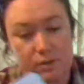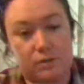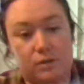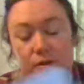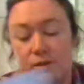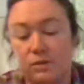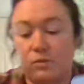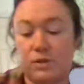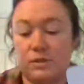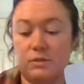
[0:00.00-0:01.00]
look, it's so
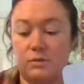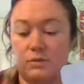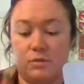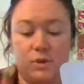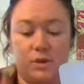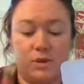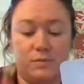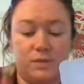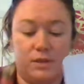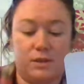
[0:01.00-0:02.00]
crazy. Look, the Queen of
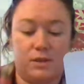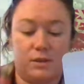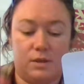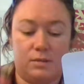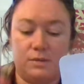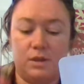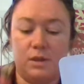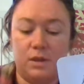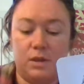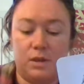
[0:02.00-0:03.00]
Cups and the King of Cups.
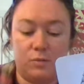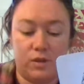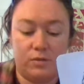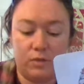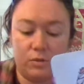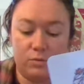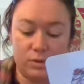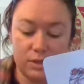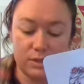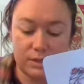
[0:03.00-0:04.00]
And whenever you
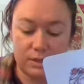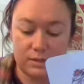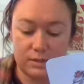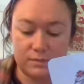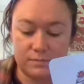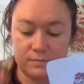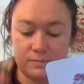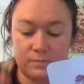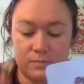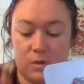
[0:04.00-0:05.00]
release this,
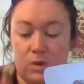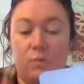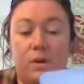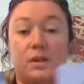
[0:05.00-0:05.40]
oh my